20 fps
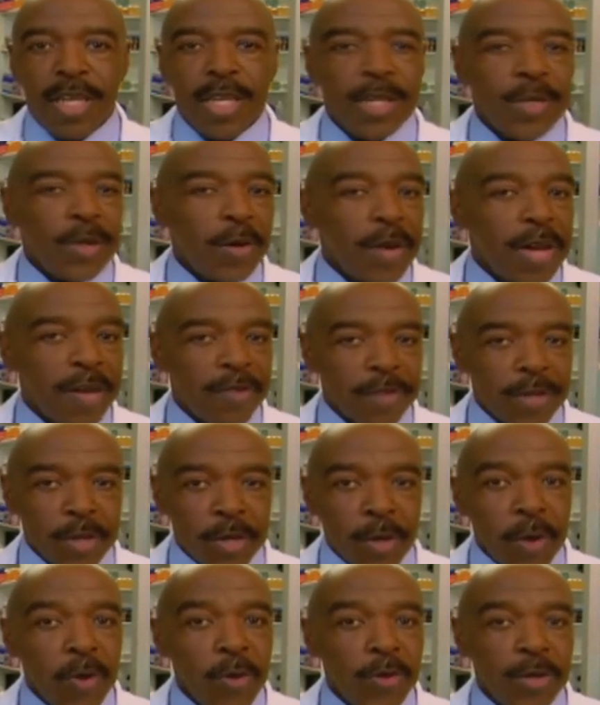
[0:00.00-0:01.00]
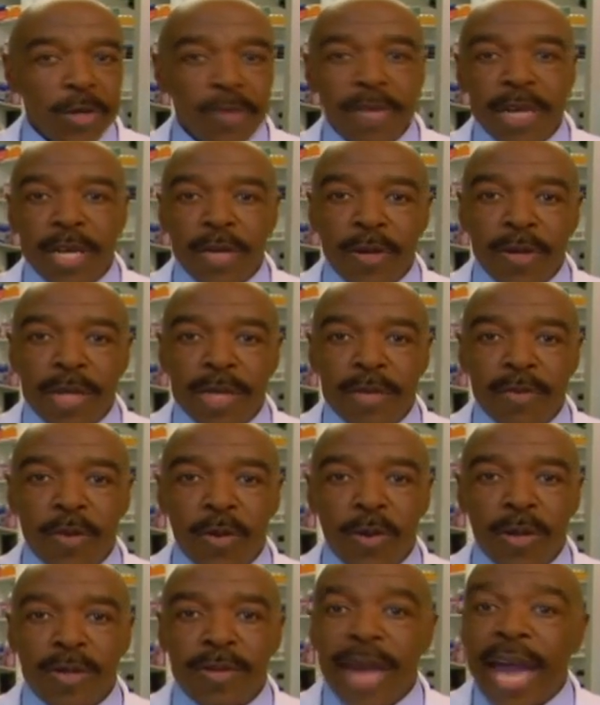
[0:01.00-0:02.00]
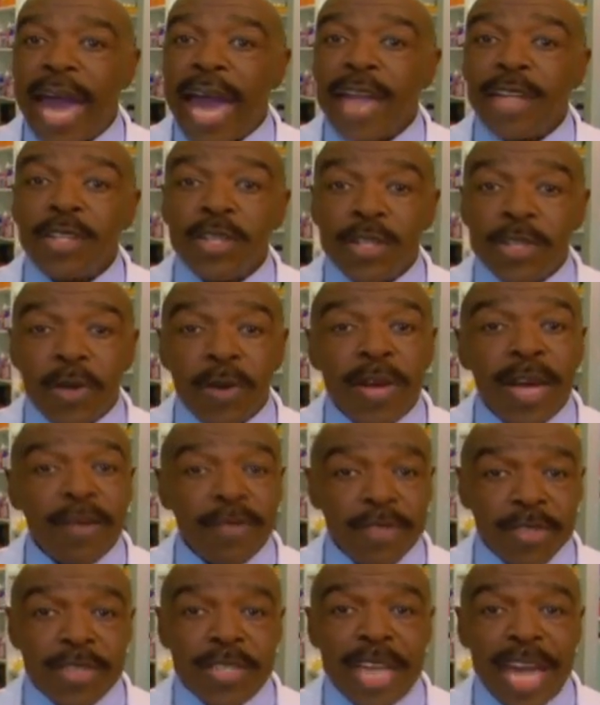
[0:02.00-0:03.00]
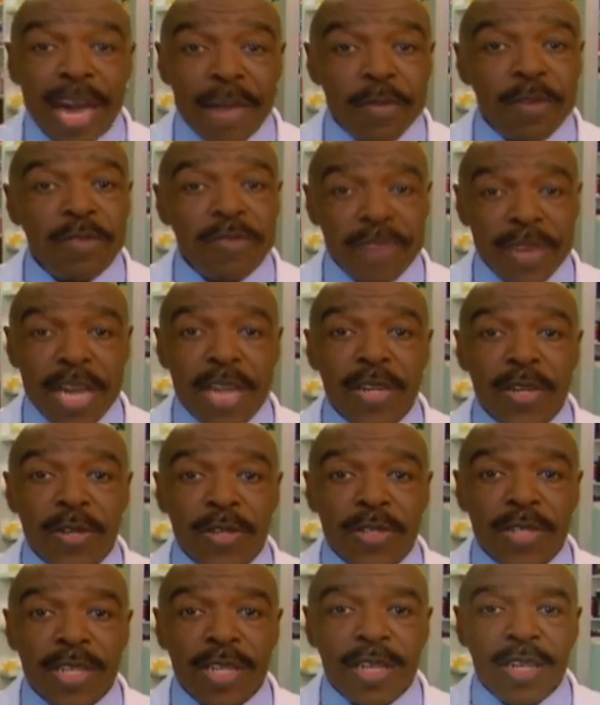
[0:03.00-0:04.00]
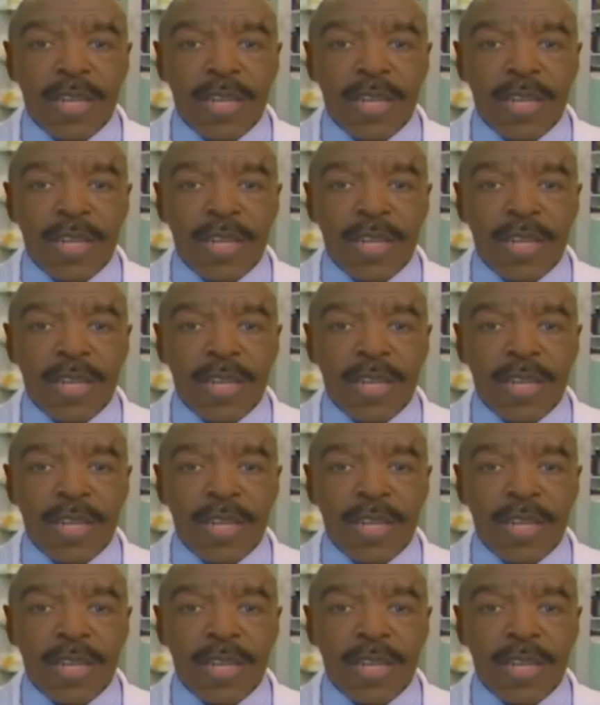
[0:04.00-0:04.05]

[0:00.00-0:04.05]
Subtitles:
You don't have to code your meter anymore, and you don't have to stab your fingers.